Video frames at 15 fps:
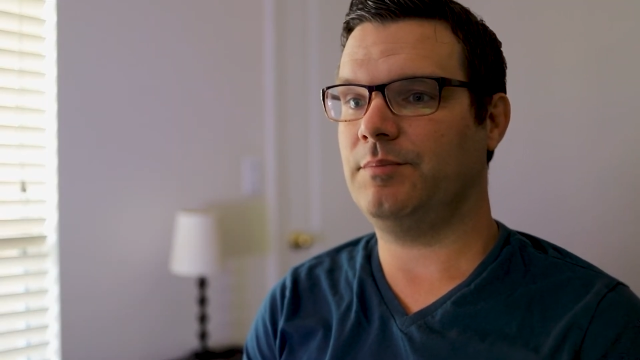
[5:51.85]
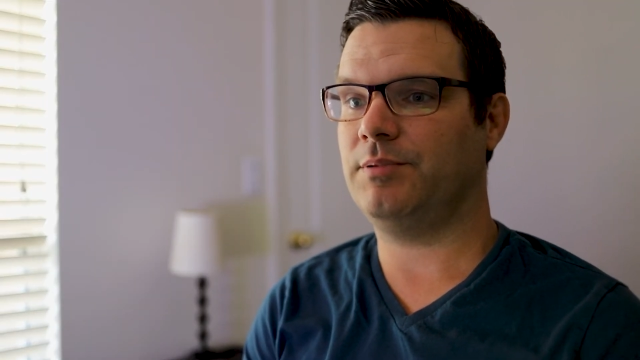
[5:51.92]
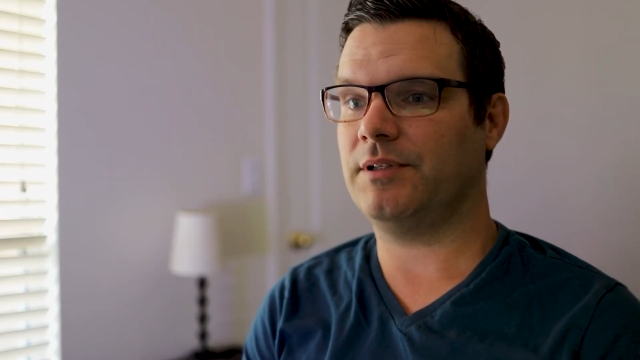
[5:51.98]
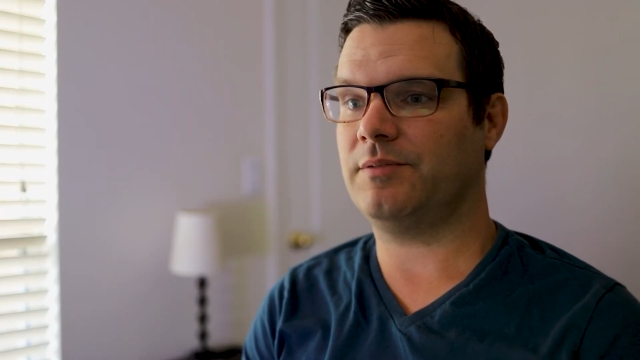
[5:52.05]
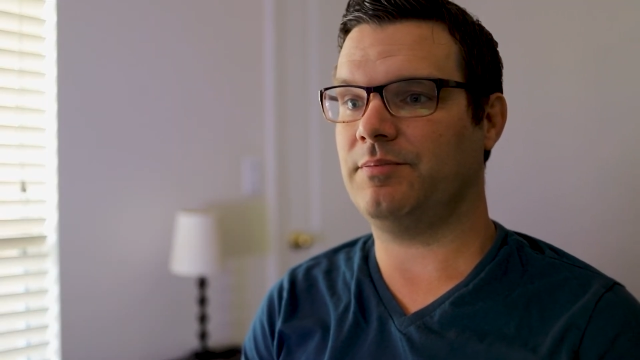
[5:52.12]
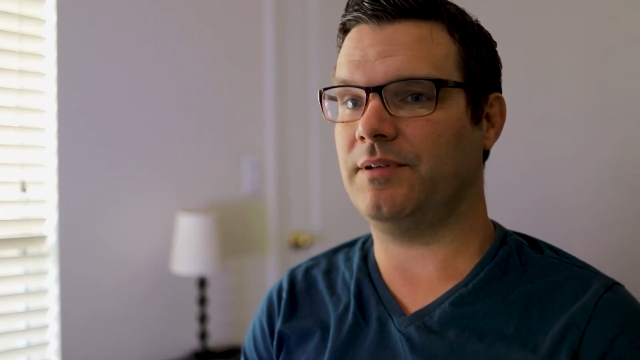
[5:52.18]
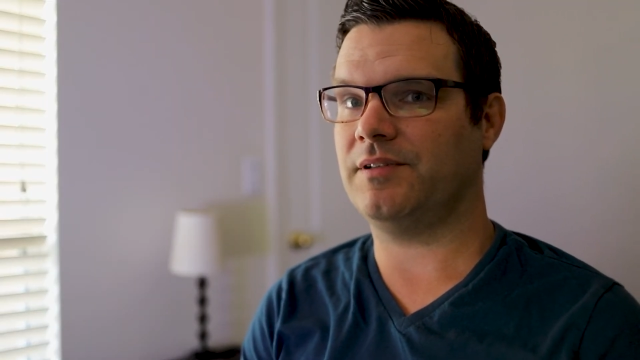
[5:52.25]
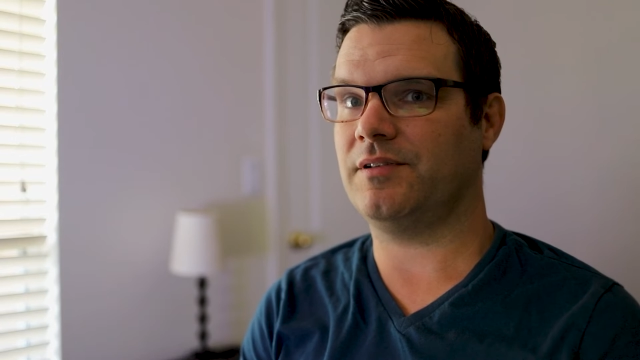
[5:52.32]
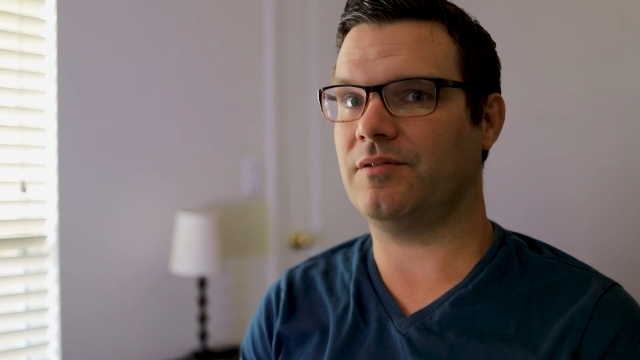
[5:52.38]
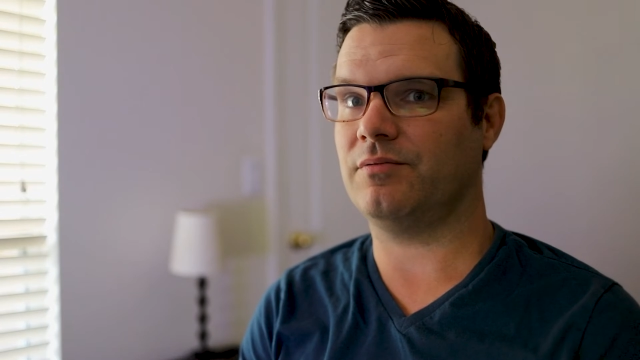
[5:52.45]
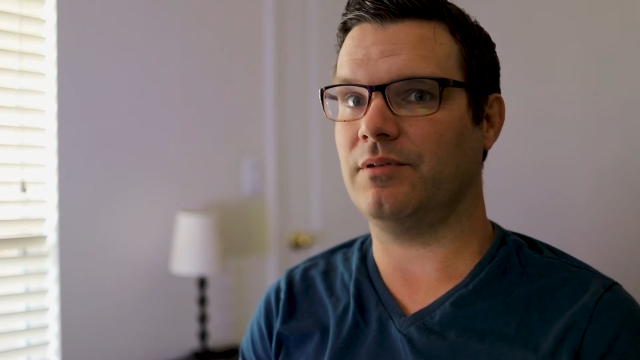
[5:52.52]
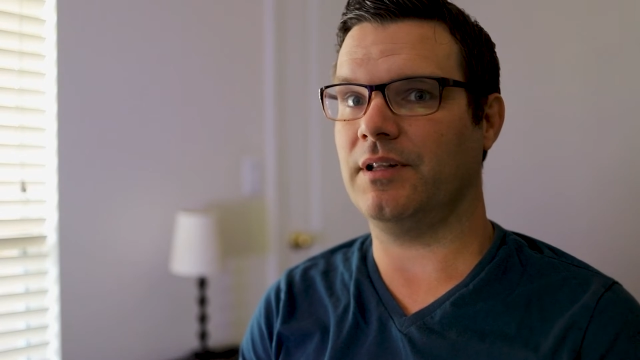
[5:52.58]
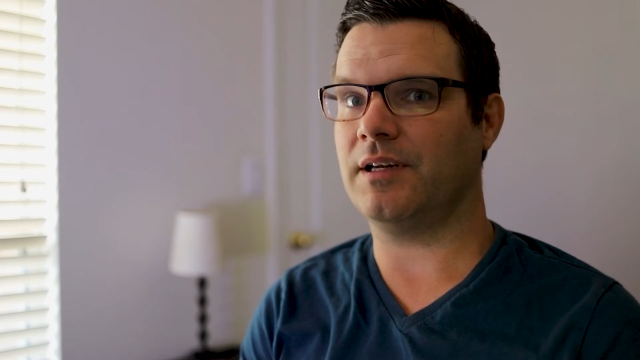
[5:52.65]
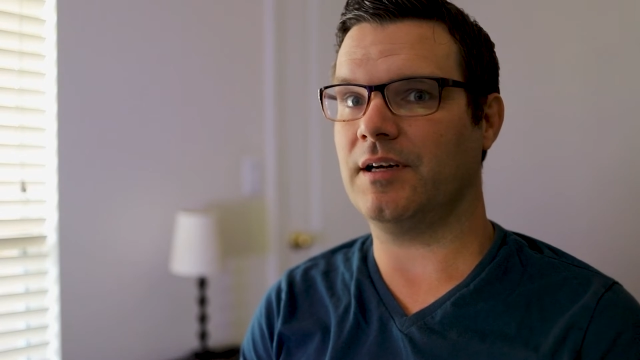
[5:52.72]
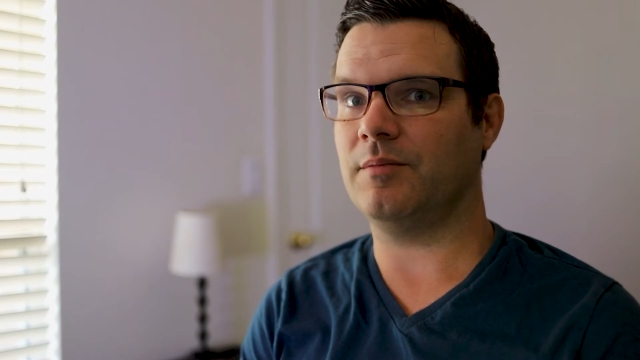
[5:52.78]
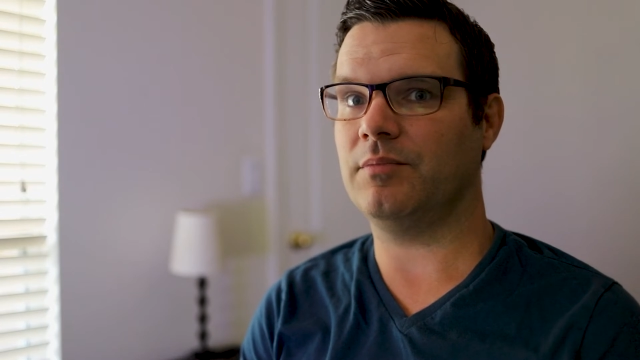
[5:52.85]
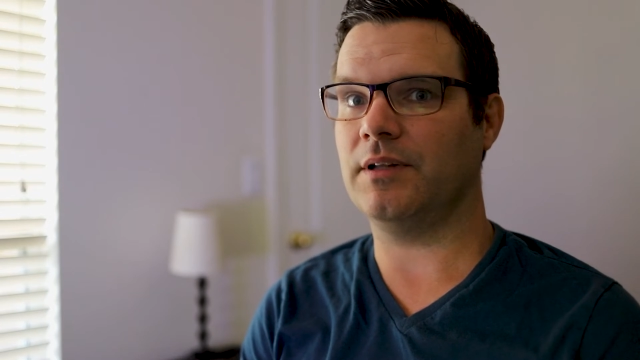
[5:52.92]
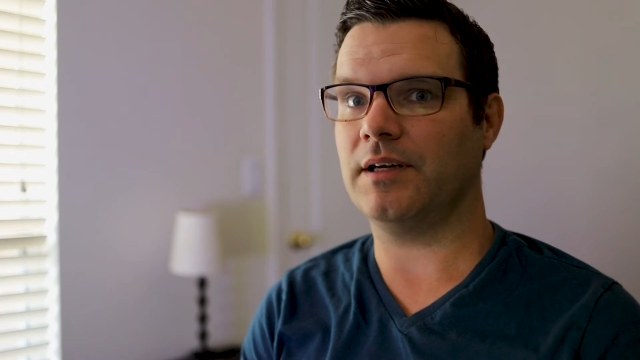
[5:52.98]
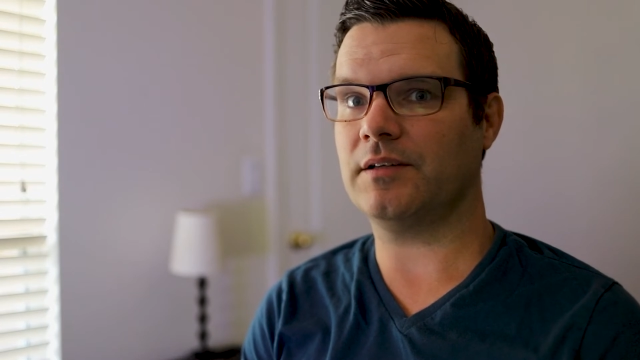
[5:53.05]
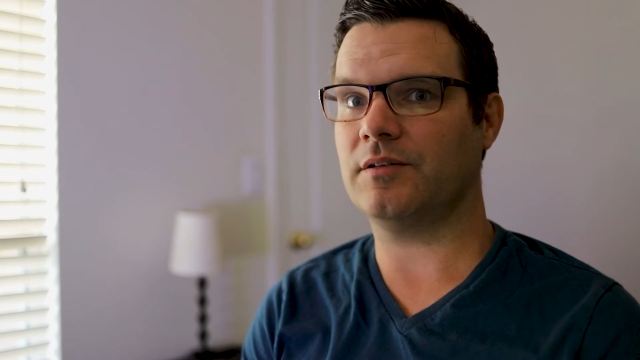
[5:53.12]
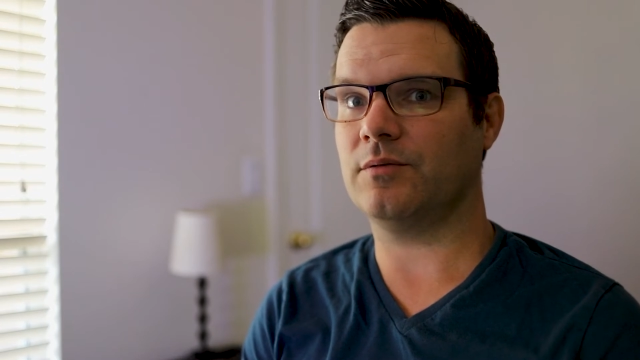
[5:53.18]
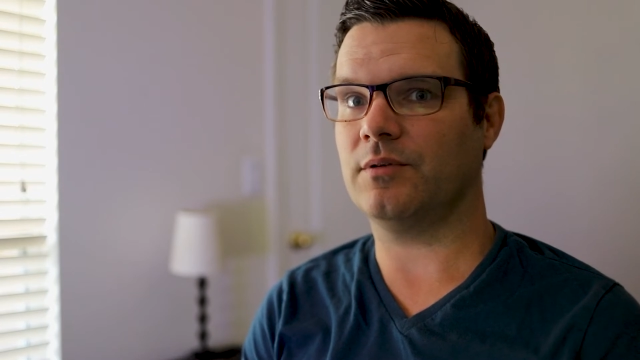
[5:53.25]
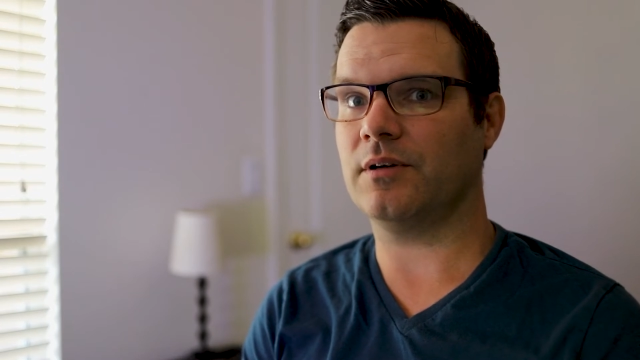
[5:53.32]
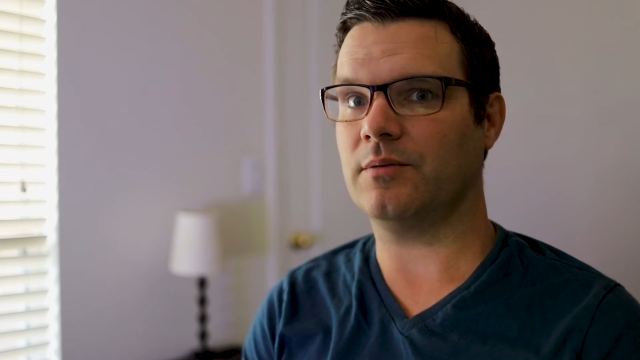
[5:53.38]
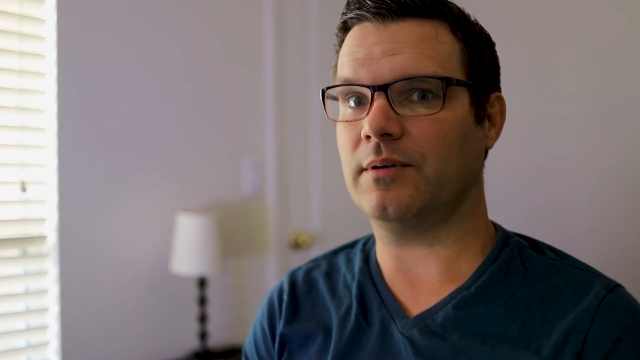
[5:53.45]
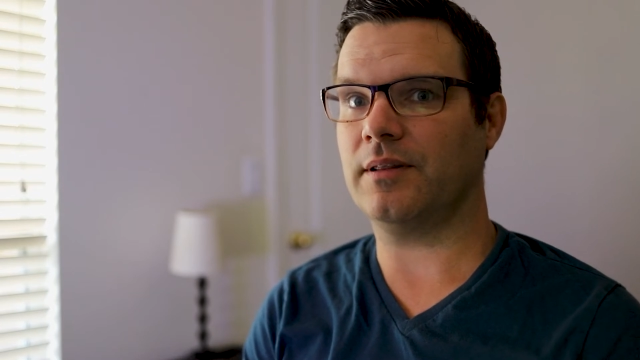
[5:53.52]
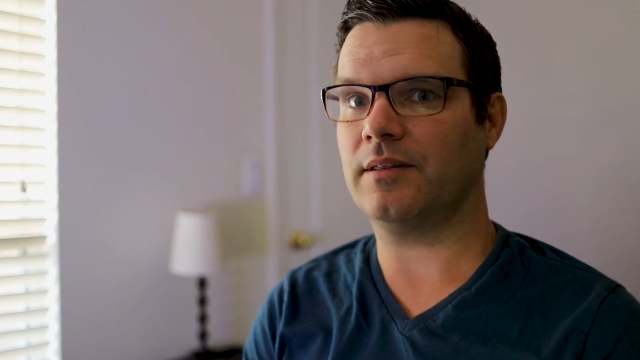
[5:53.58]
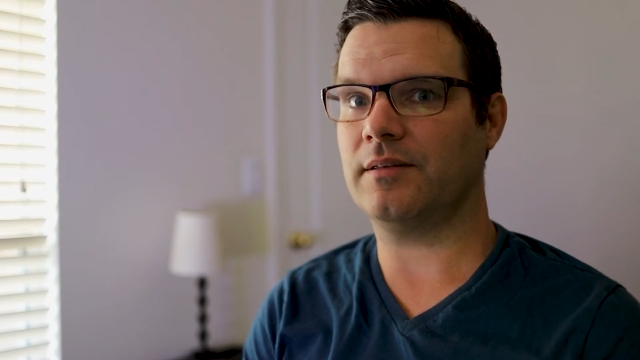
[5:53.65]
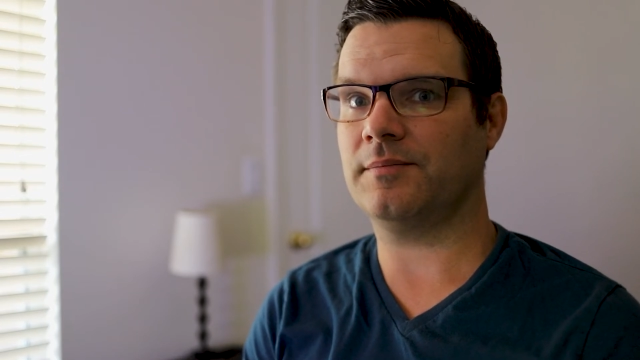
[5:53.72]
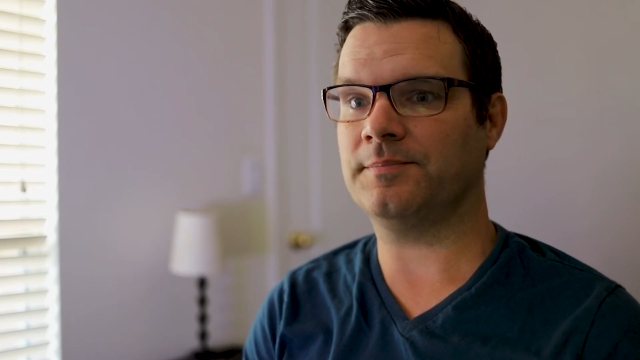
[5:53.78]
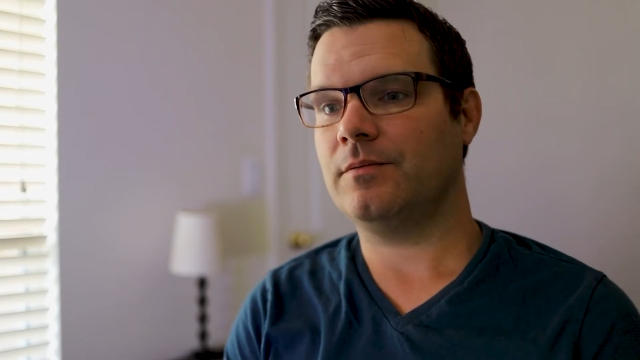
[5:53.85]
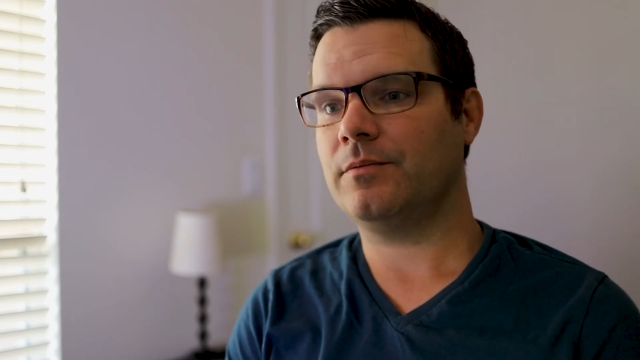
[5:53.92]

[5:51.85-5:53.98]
is really complex to work with.